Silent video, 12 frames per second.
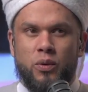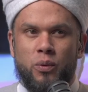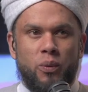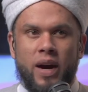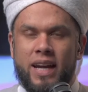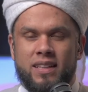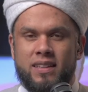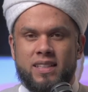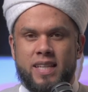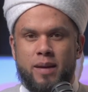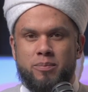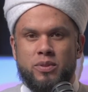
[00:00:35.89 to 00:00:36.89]
why did
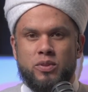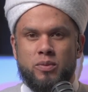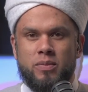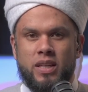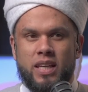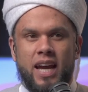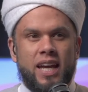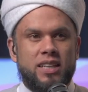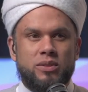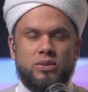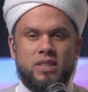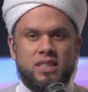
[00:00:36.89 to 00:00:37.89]
this happen to me? I
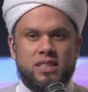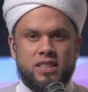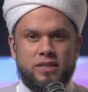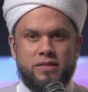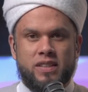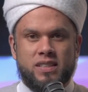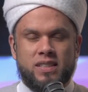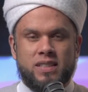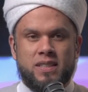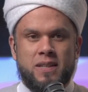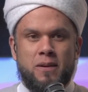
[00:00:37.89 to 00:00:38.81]
don't deserve this.